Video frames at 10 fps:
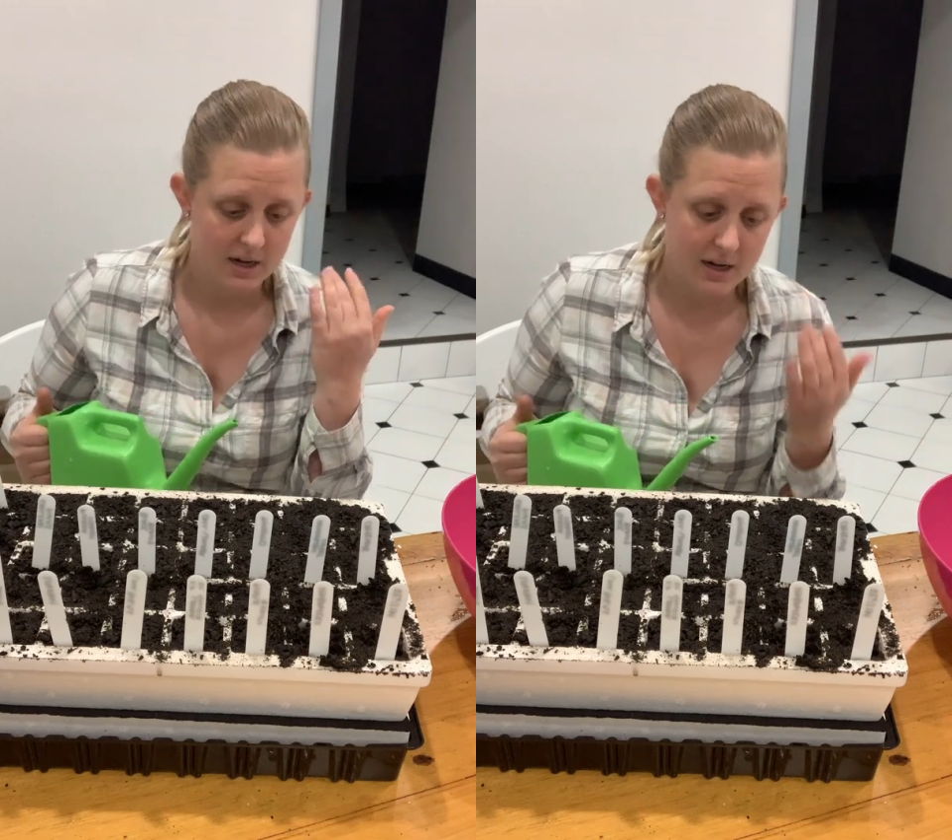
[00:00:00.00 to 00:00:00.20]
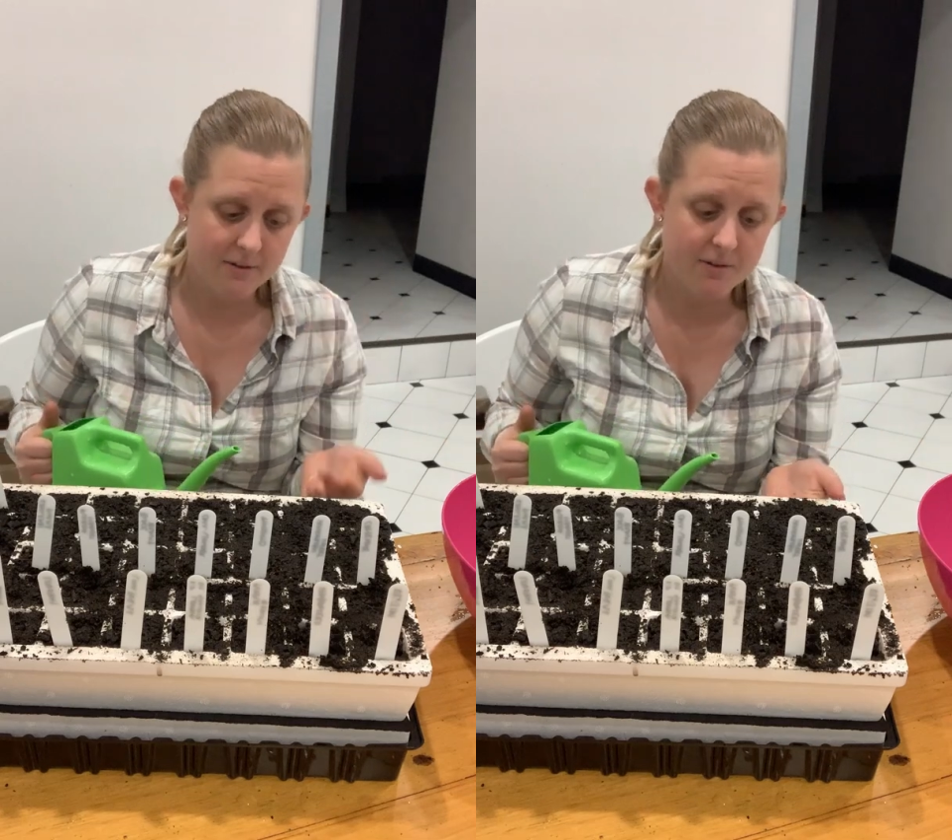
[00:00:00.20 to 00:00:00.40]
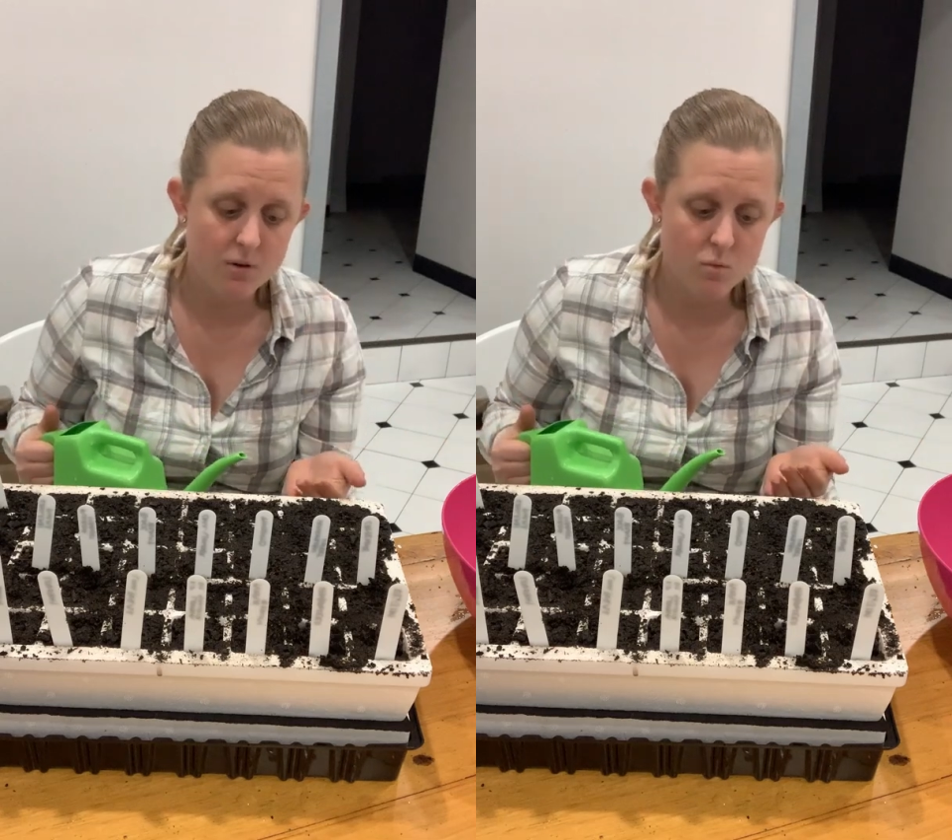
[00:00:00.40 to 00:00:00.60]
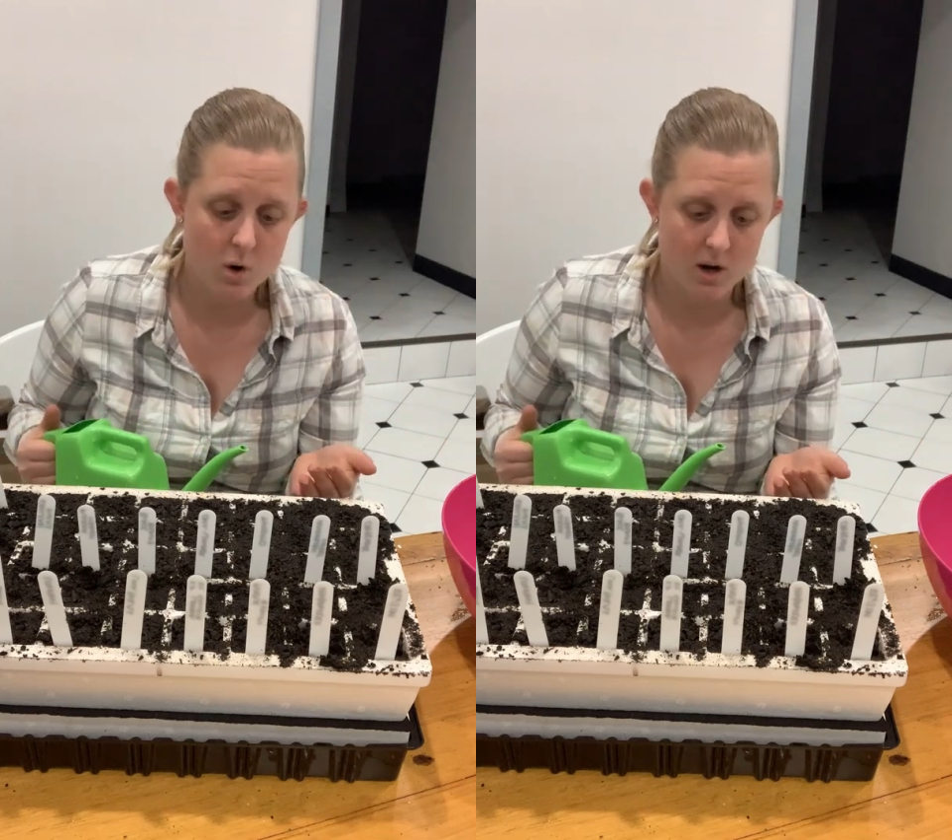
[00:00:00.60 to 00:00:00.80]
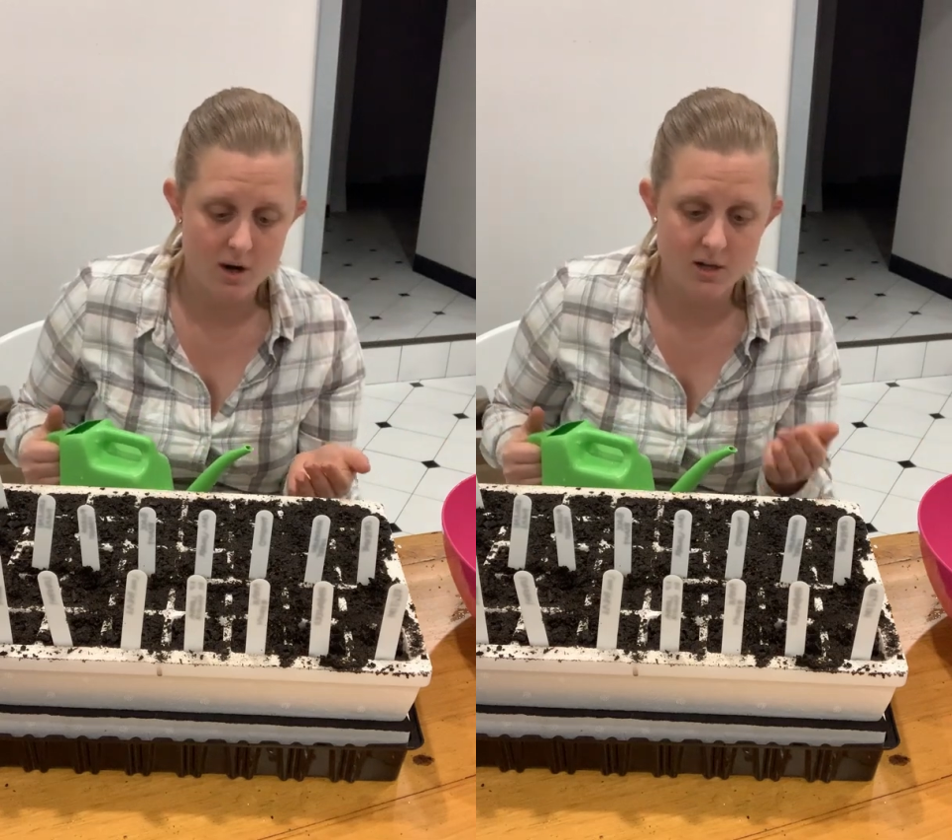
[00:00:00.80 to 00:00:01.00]
if it
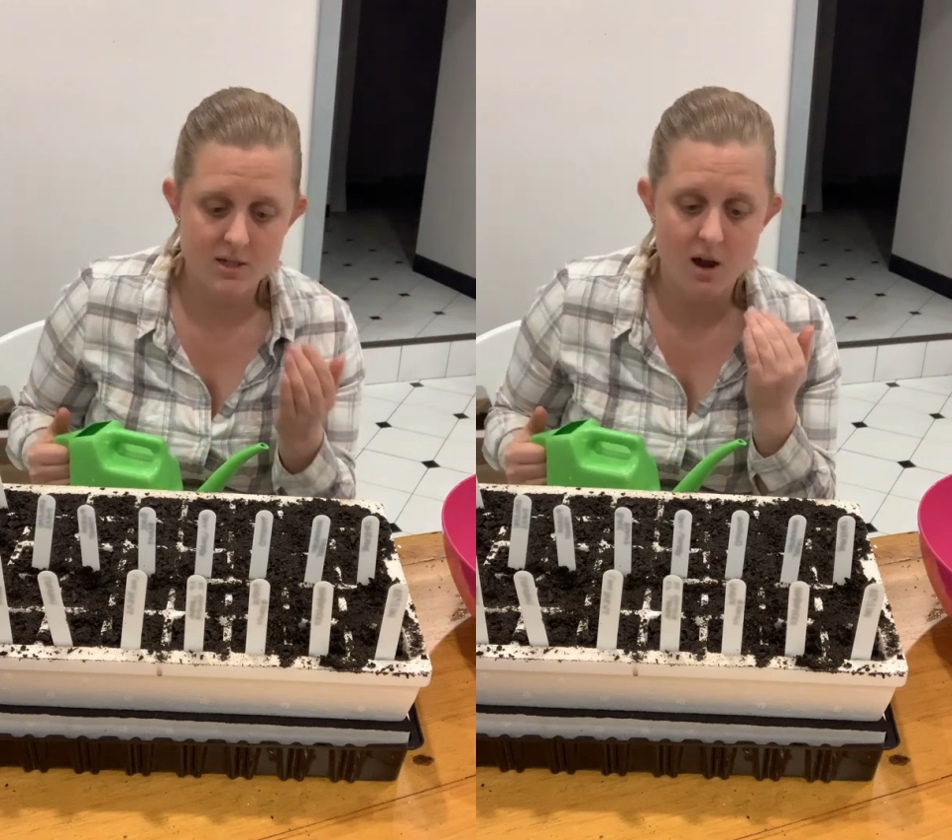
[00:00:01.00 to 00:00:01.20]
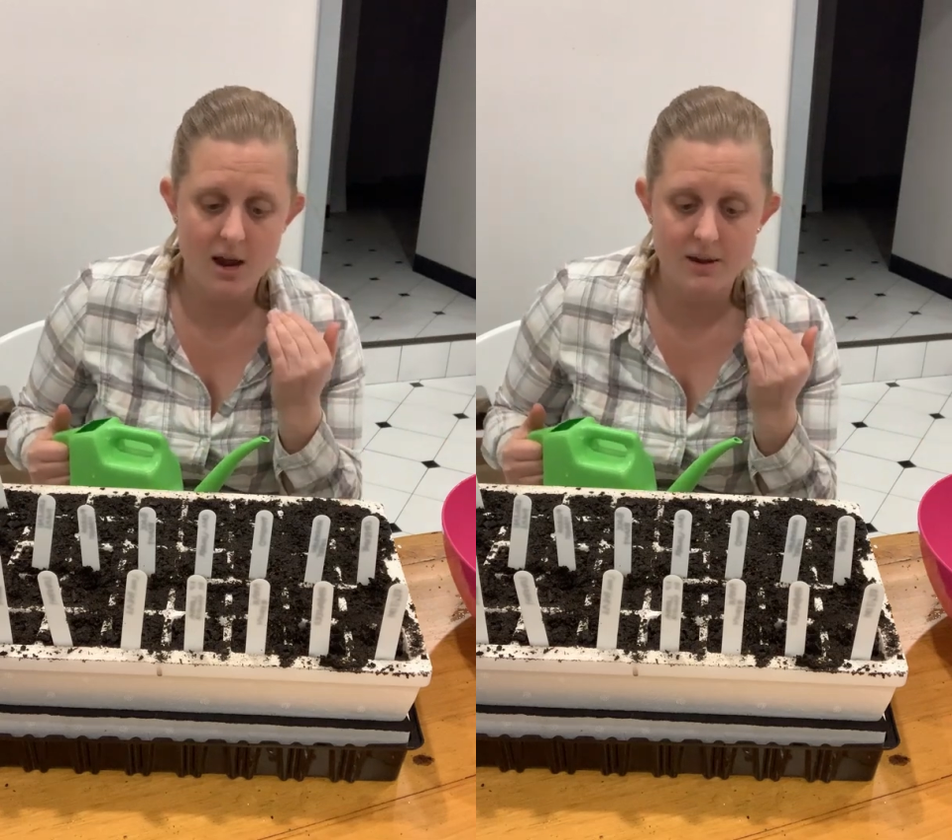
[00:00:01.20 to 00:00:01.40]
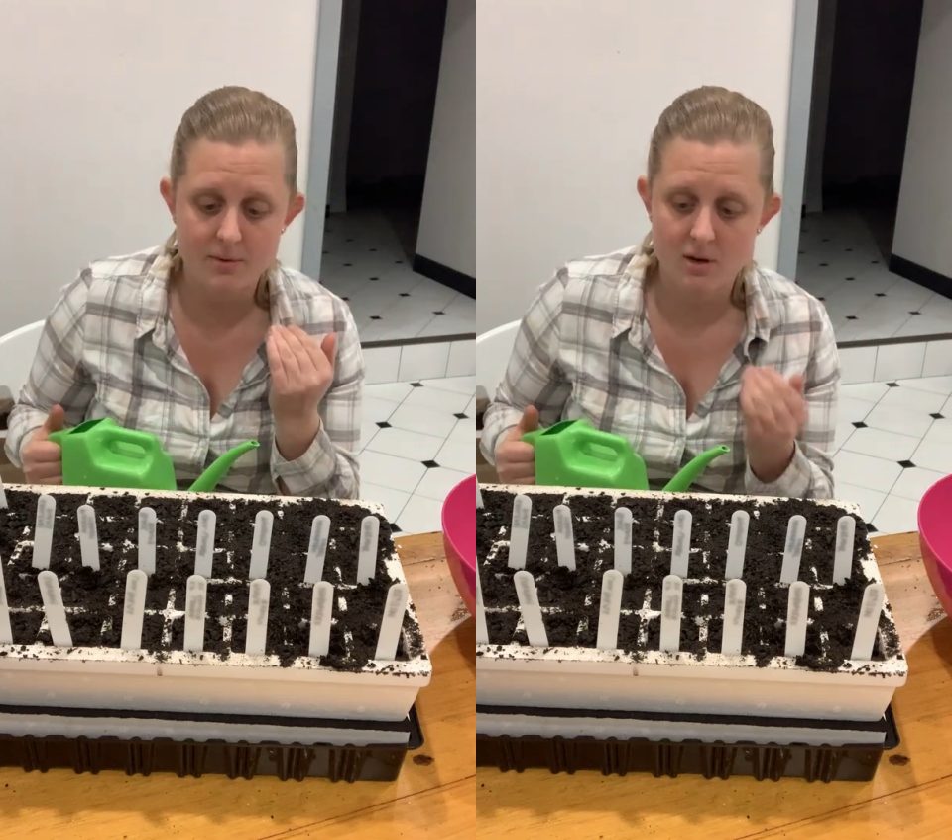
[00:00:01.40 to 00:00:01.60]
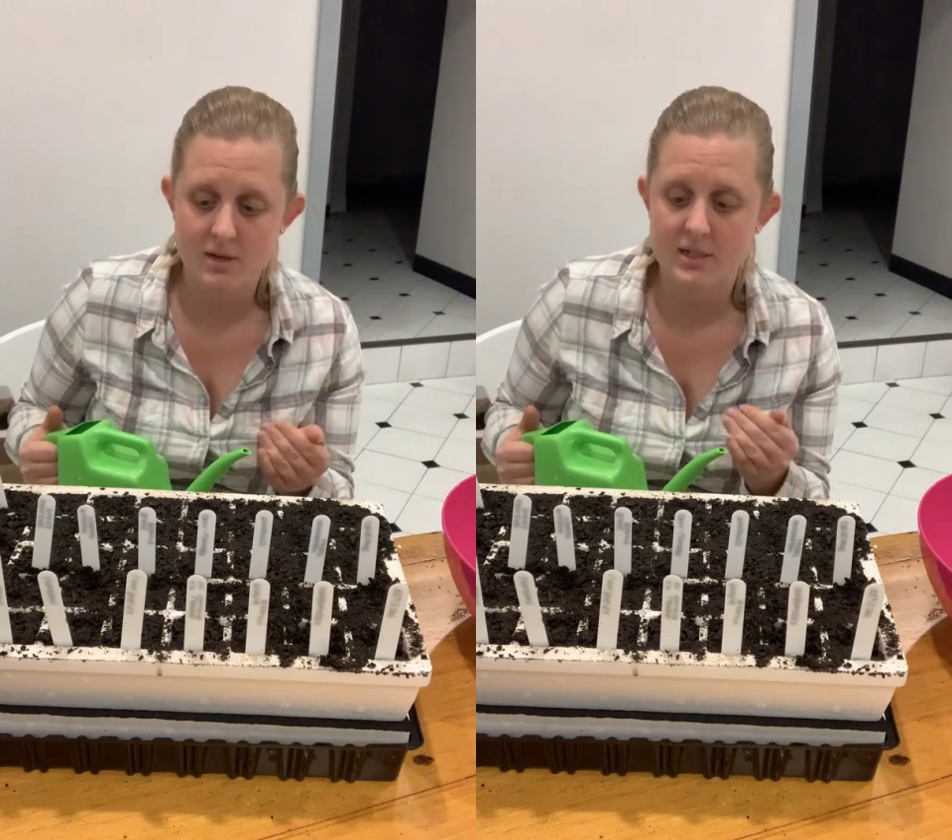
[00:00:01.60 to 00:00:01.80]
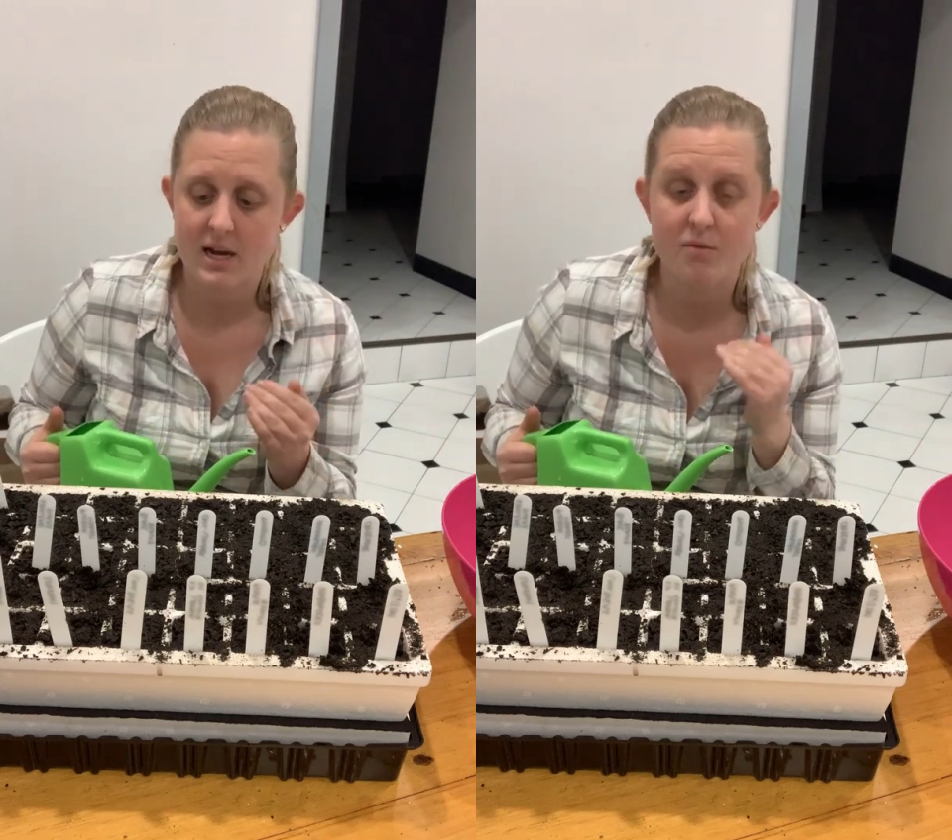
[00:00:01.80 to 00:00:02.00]
works, I am
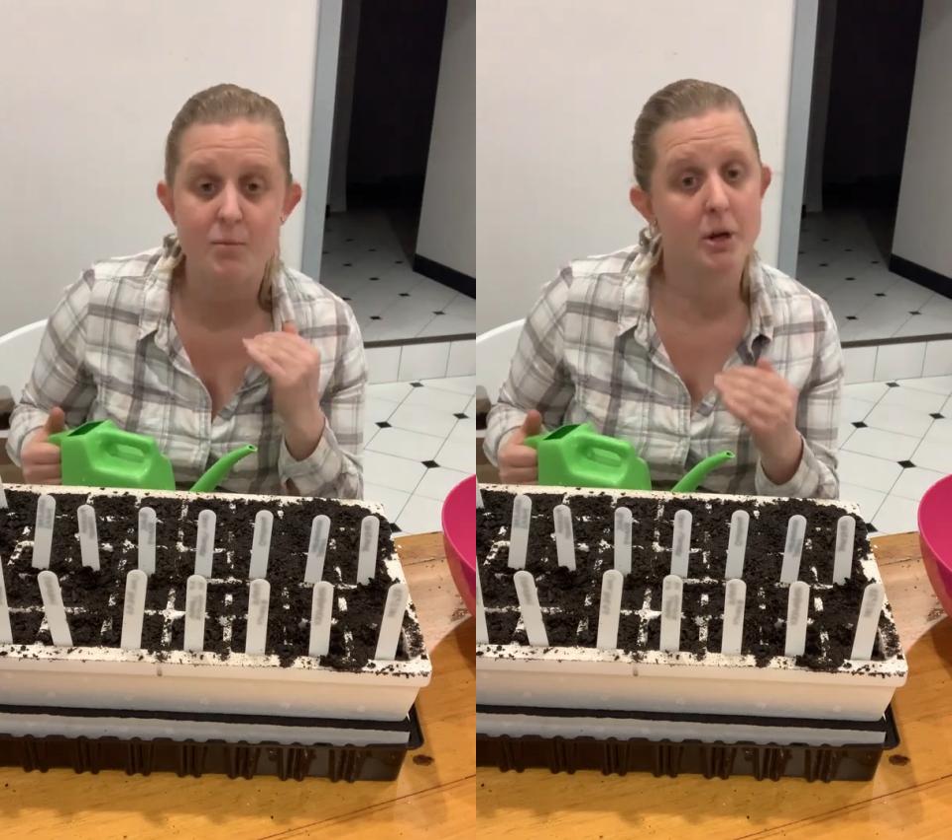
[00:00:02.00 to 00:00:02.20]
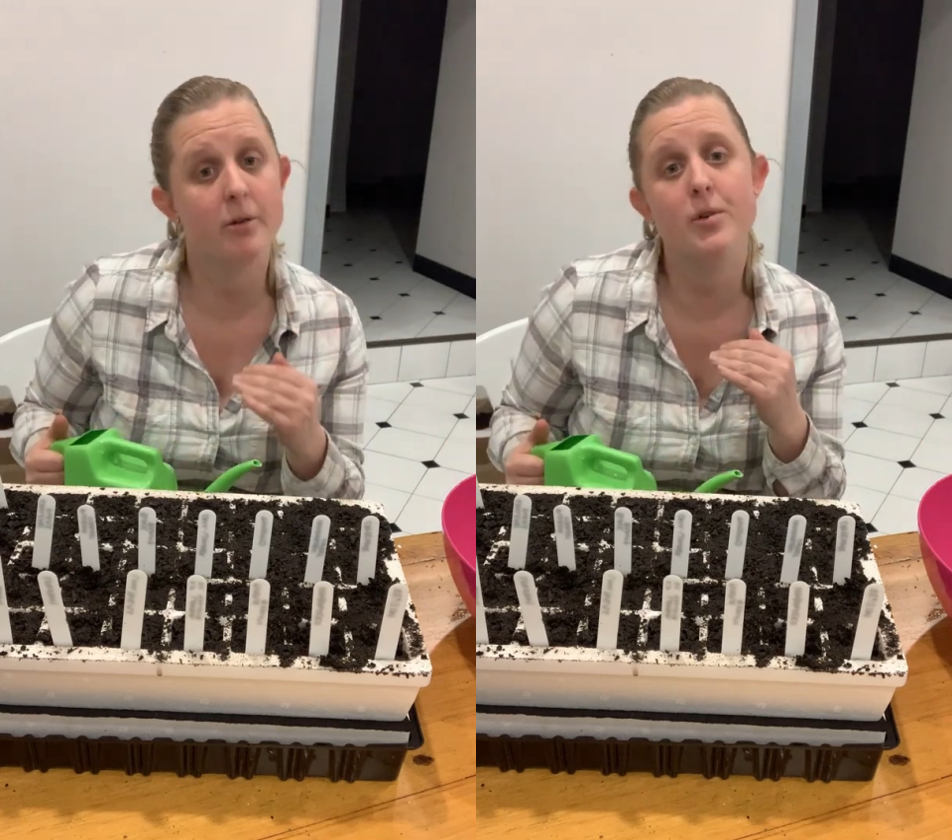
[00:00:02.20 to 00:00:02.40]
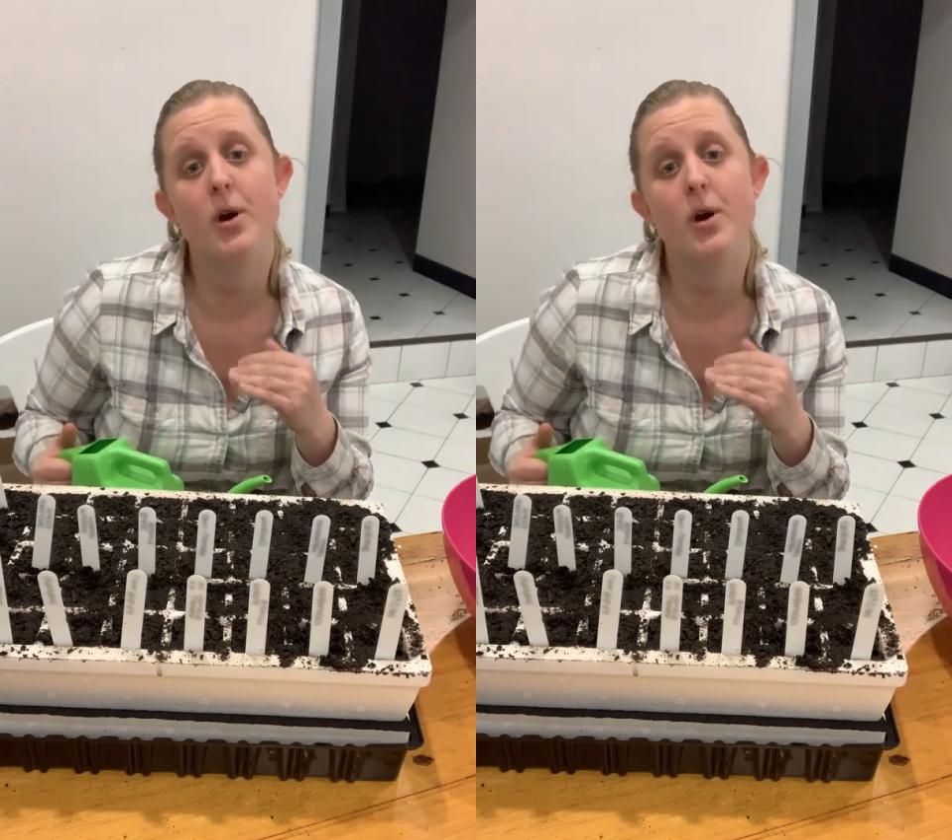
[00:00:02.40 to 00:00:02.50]
going to have beautiful,